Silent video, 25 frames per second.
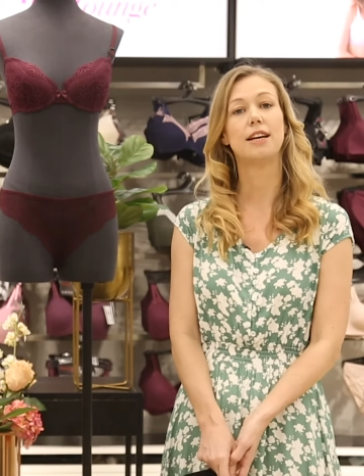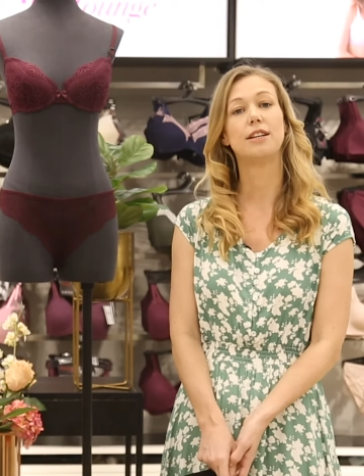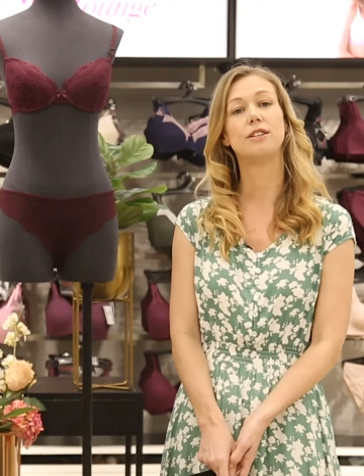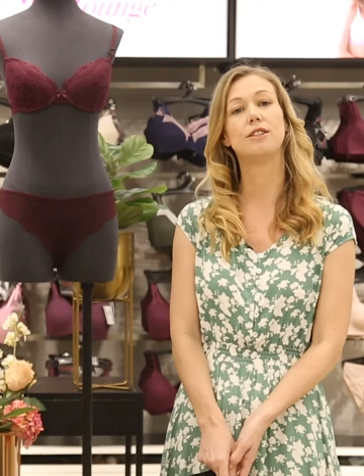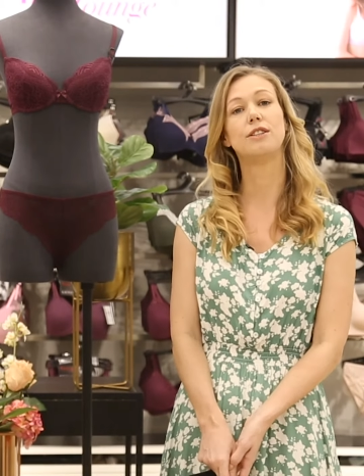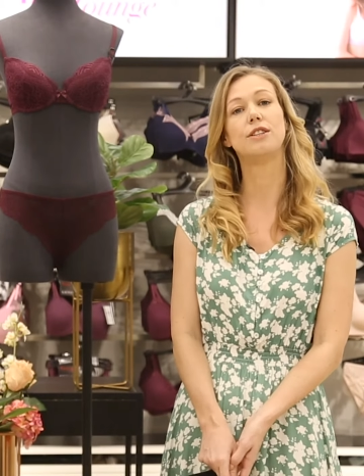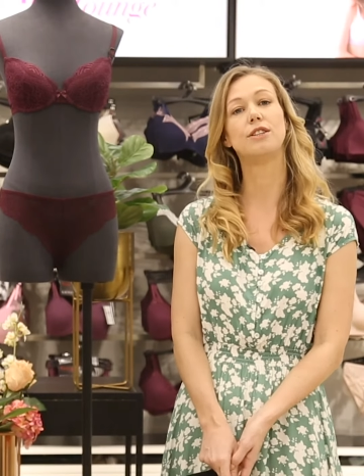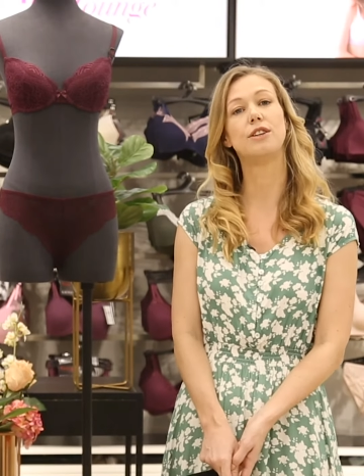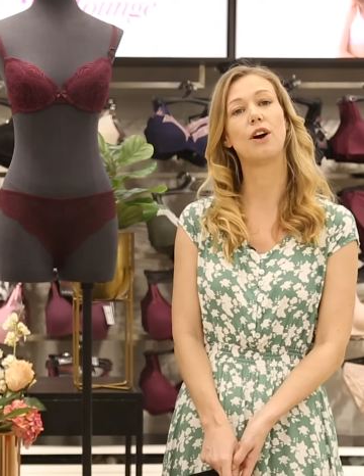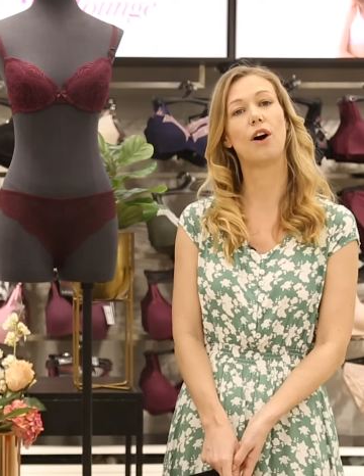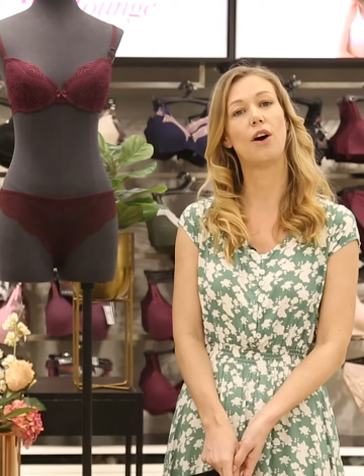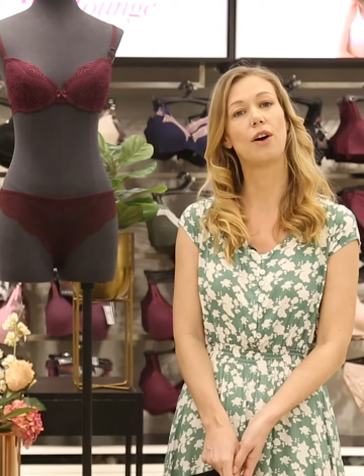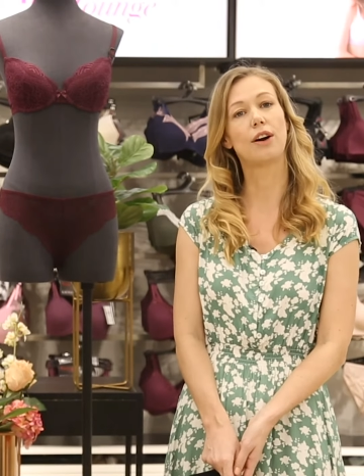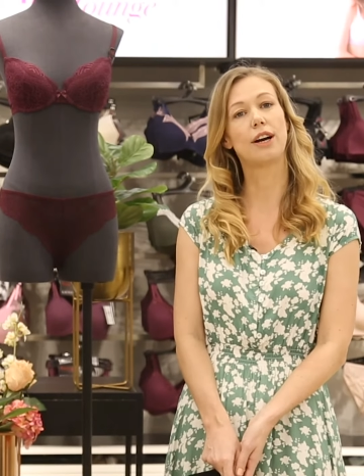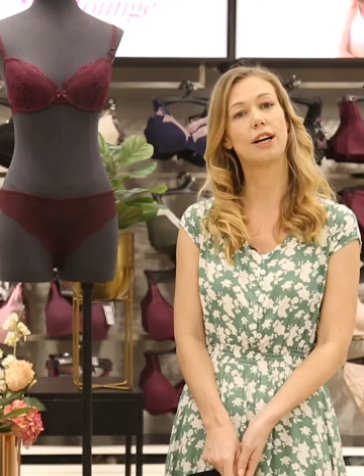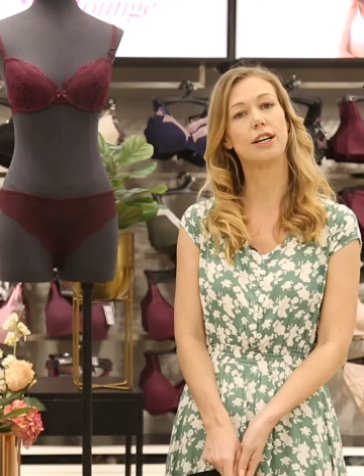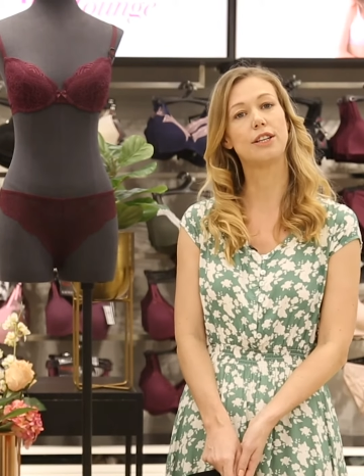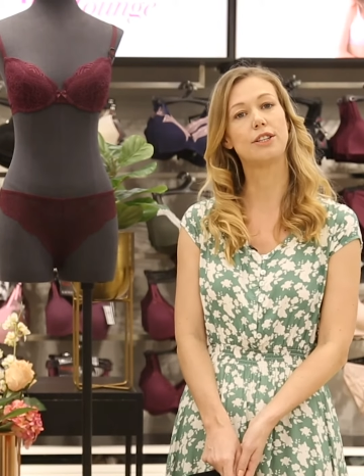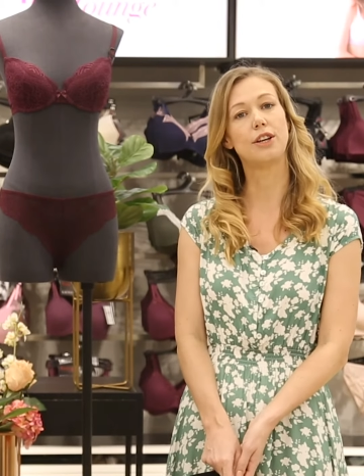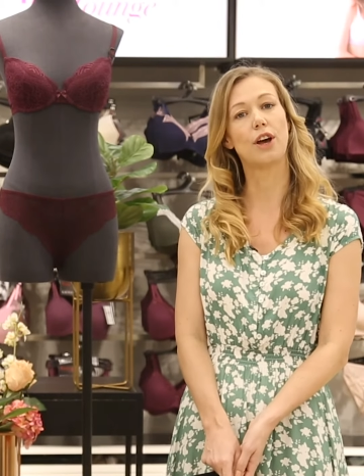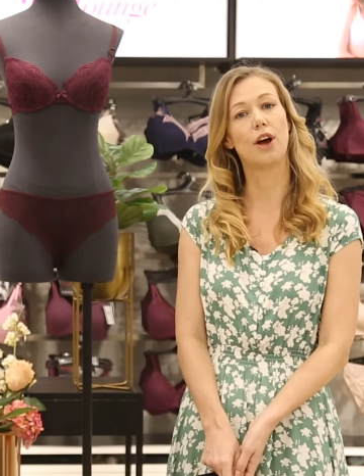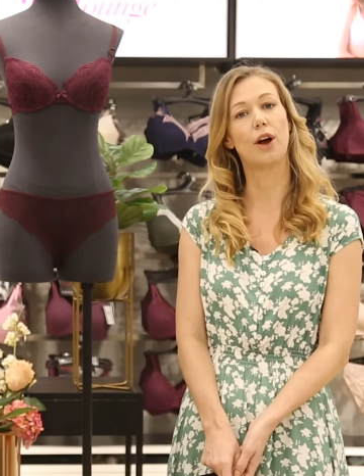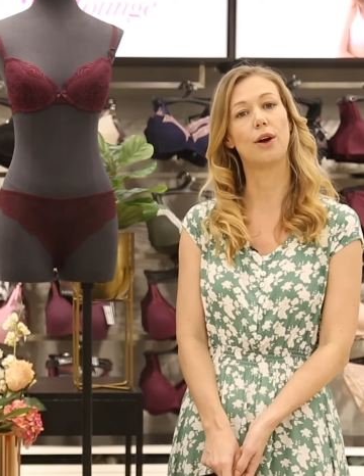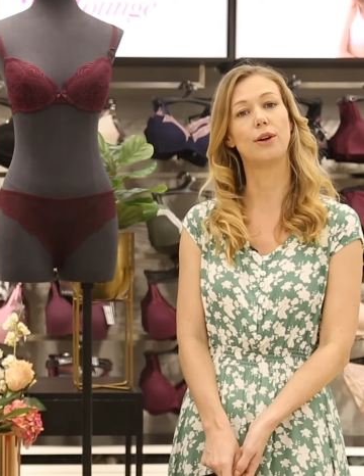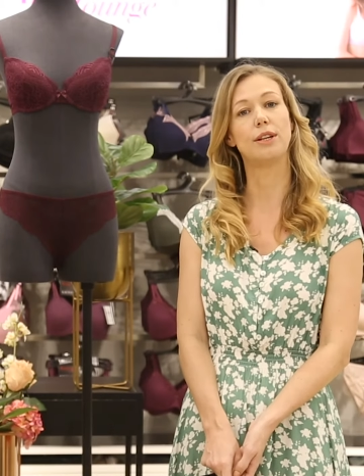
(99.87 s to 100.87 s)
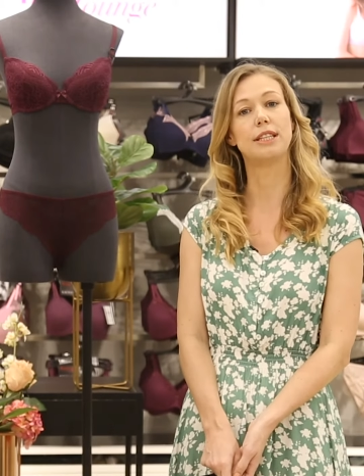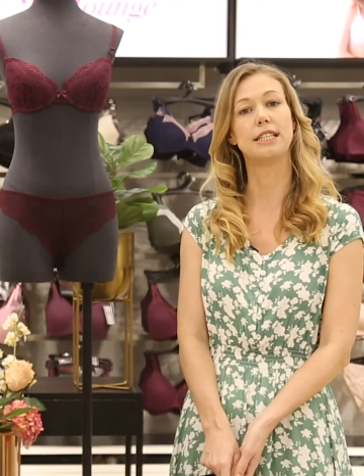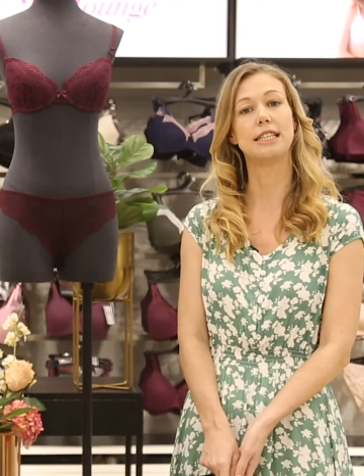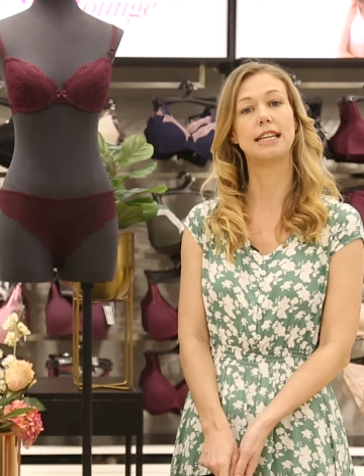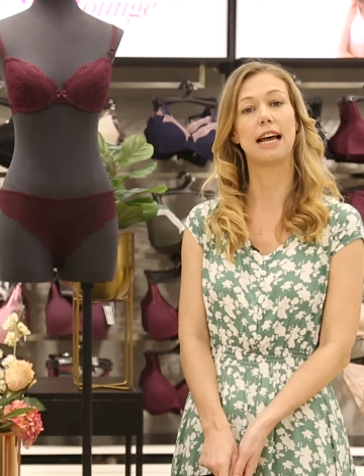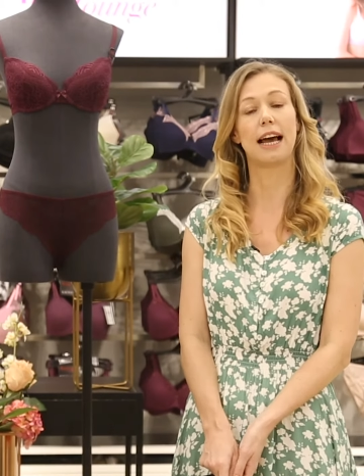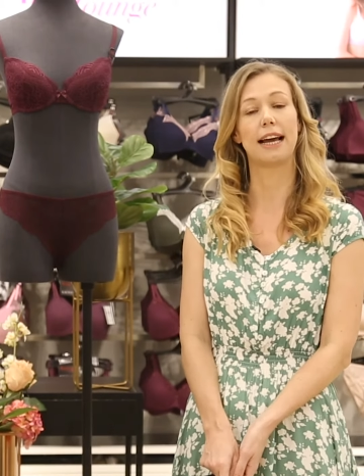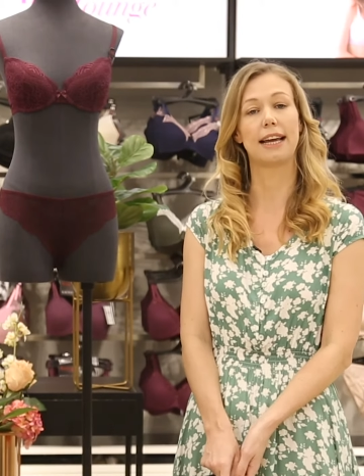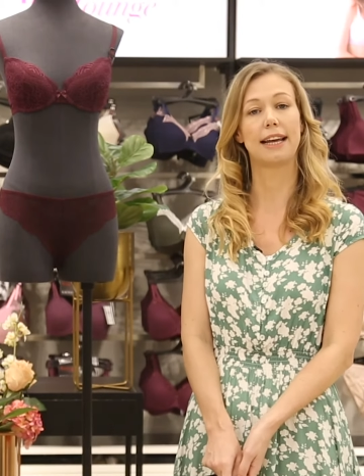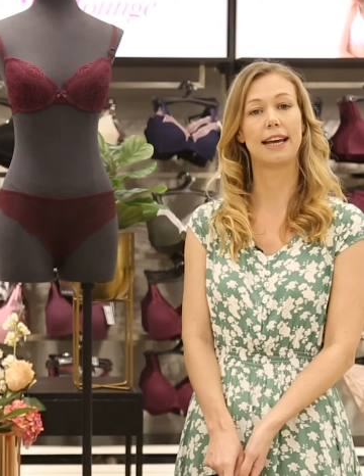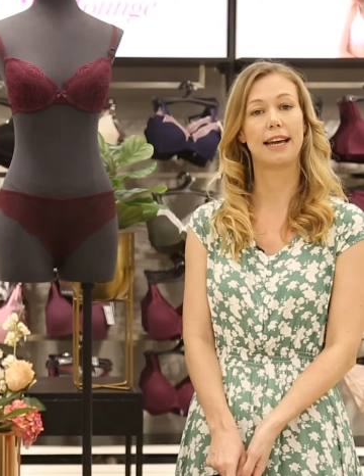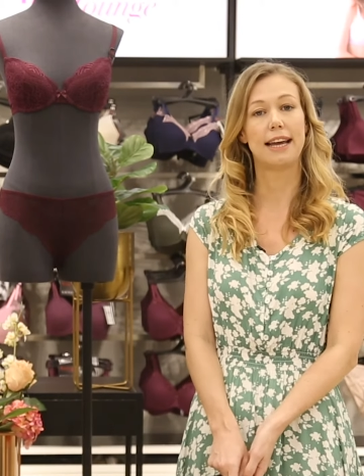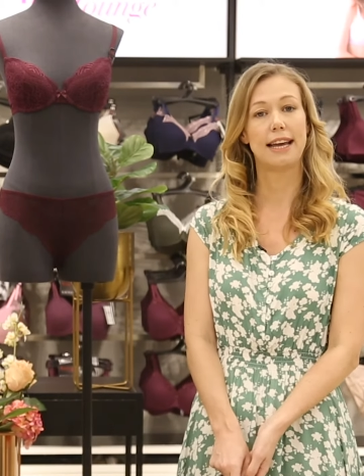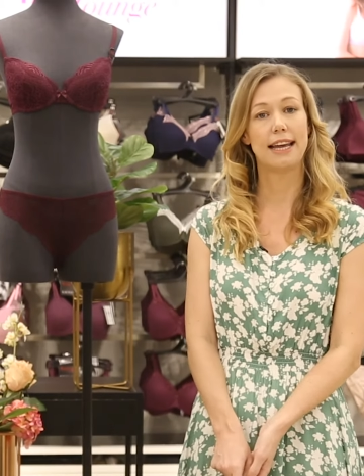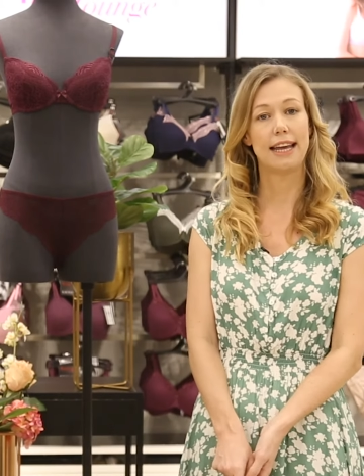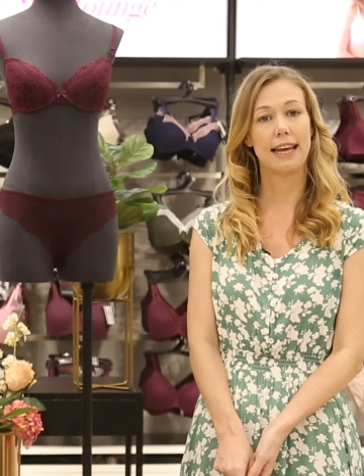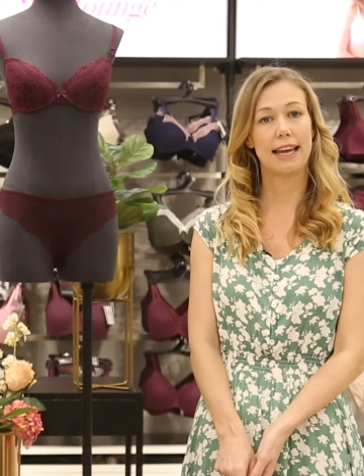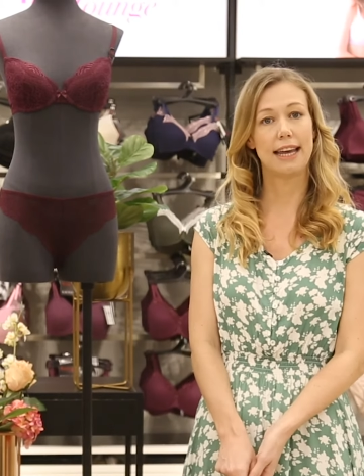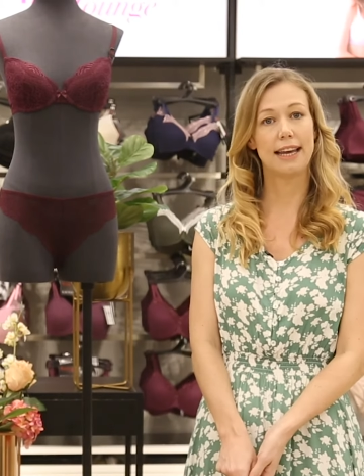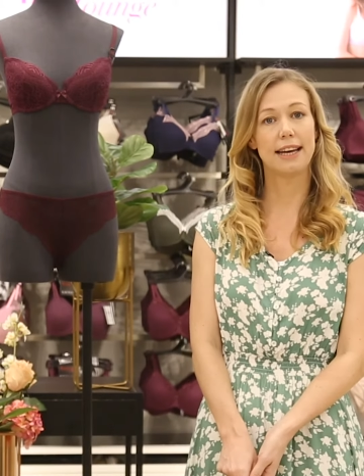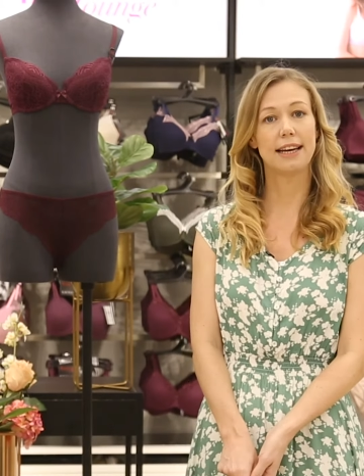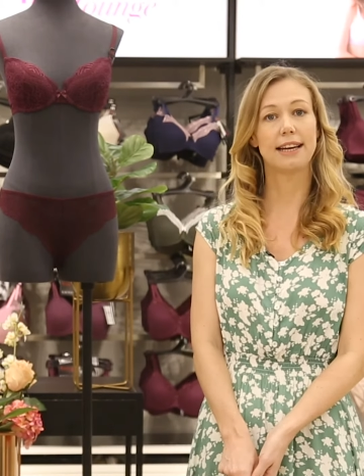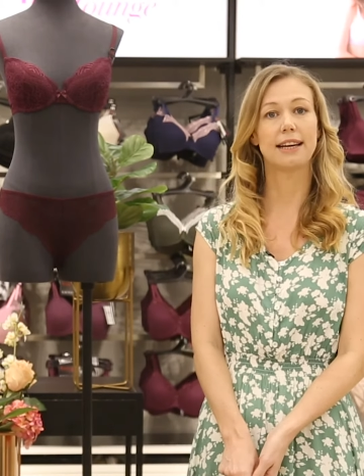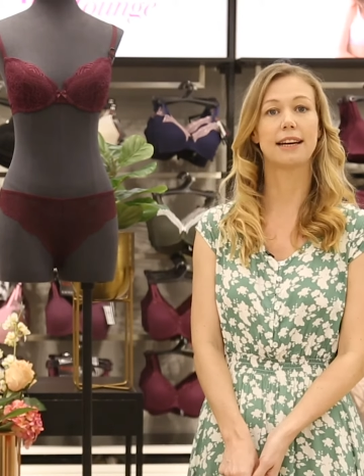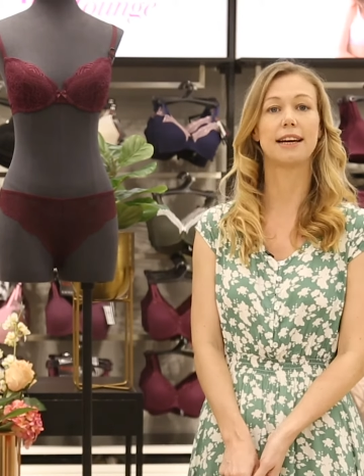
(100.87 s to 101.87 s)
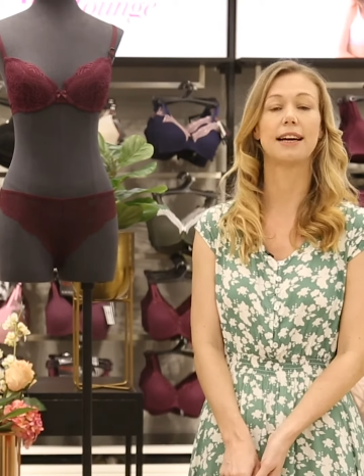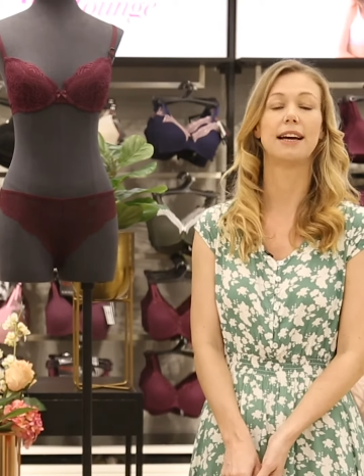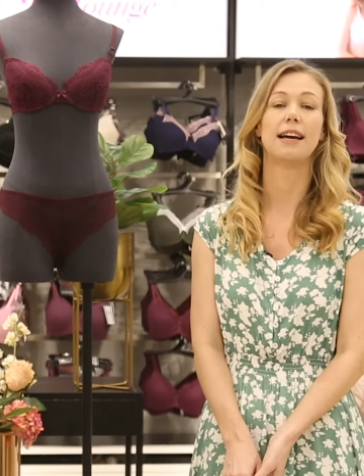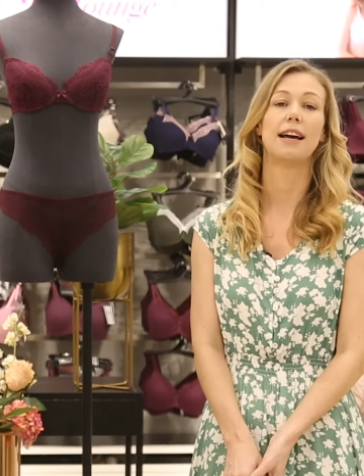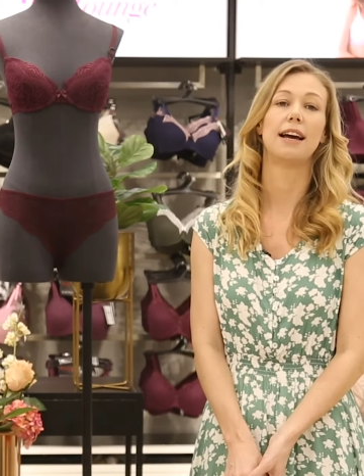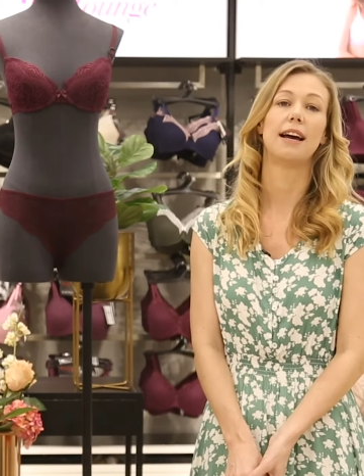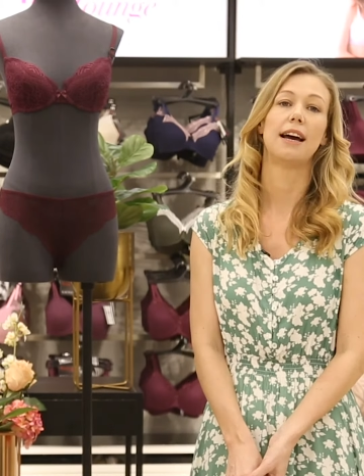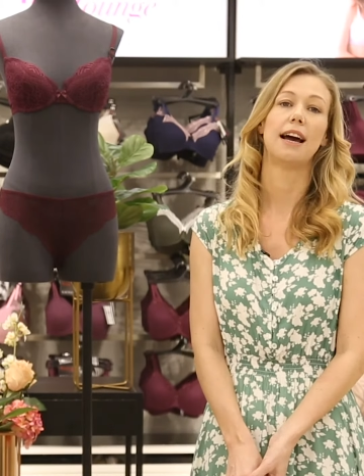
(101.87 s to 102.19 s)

to darker tones like ink,